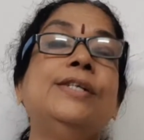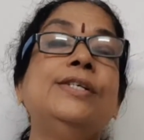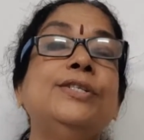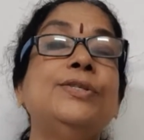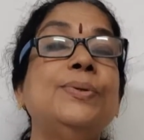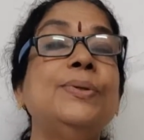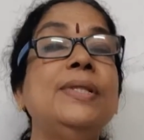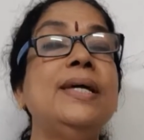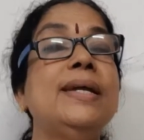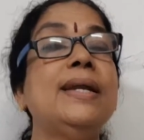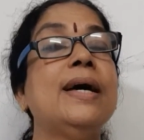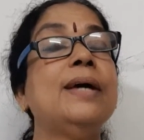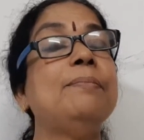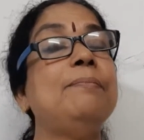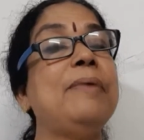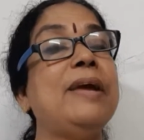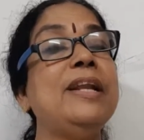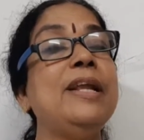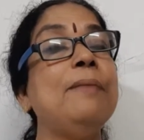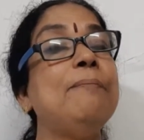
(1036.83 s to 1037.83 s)
So there are
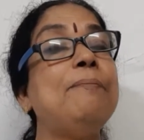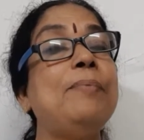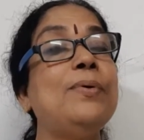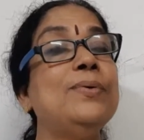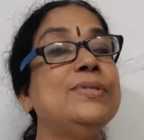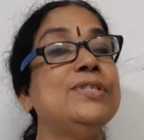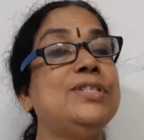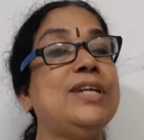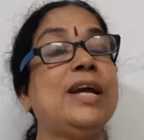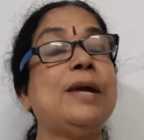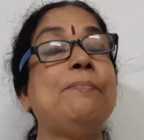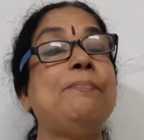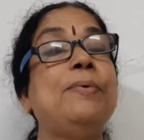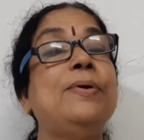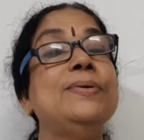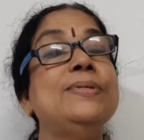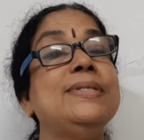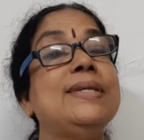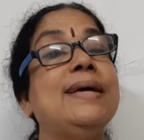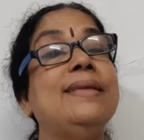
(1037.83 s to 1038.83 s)
many
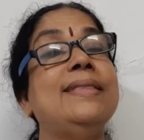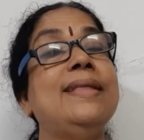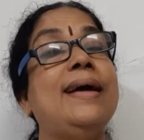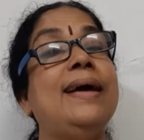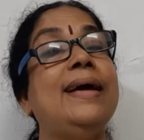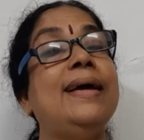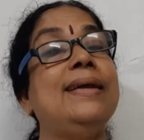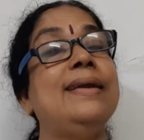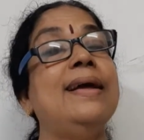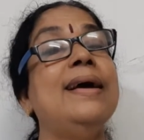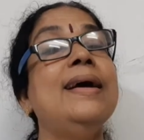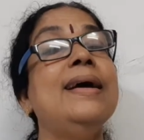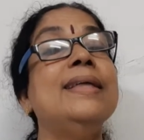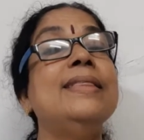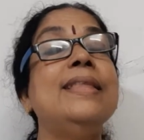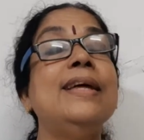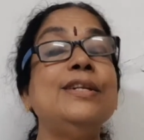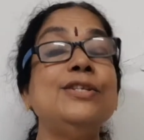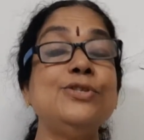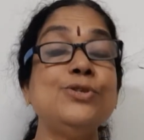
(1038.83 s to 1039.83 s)
checkposts are there,
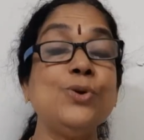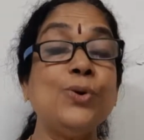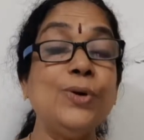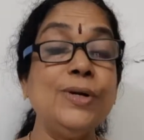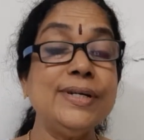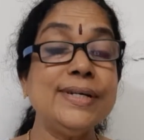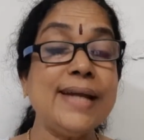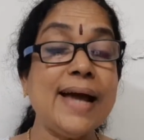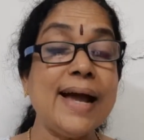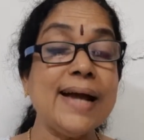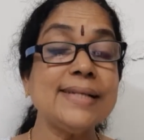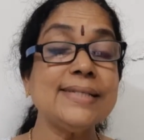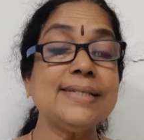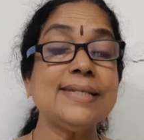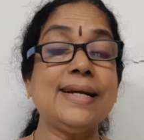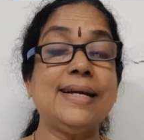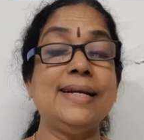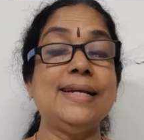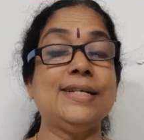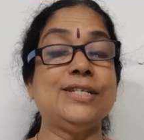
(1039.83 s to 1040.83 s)
then toll tax
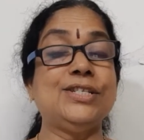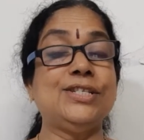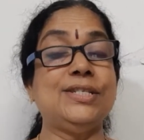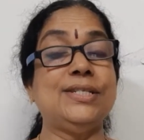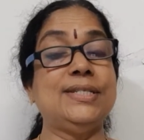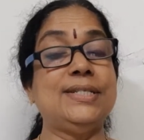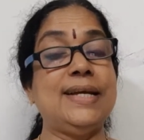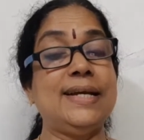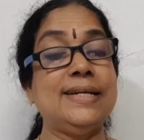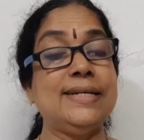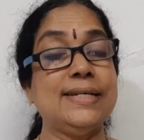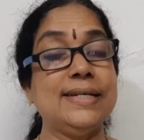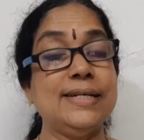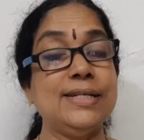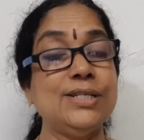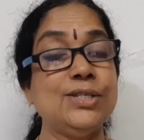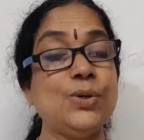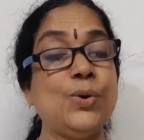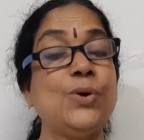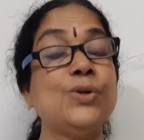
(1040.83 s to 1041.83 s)
collection
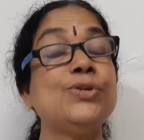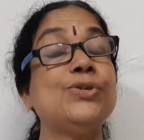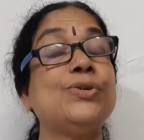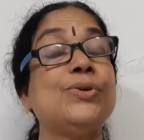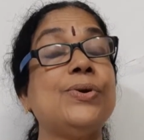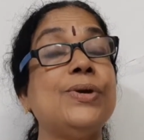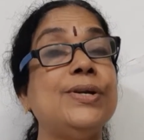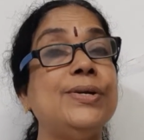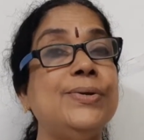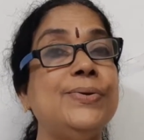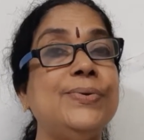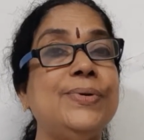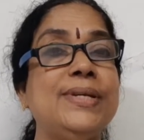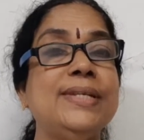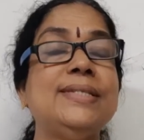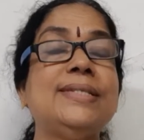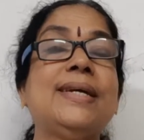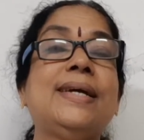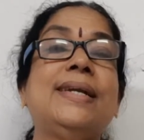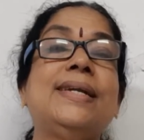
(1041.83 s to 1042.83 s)
centers, octroi
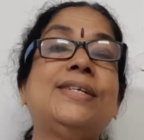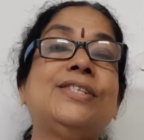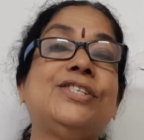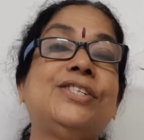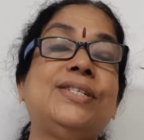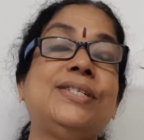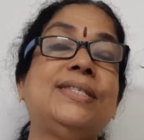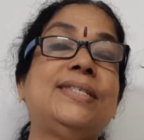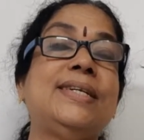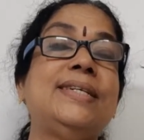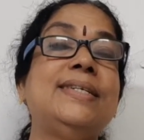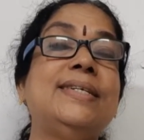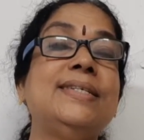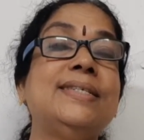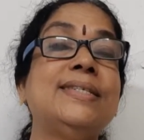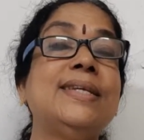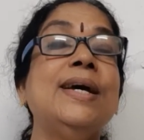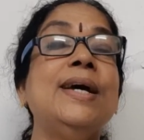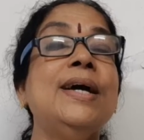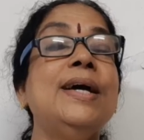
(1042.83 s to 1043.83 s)
duties collection
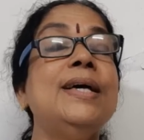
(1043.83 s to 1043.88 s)
centers.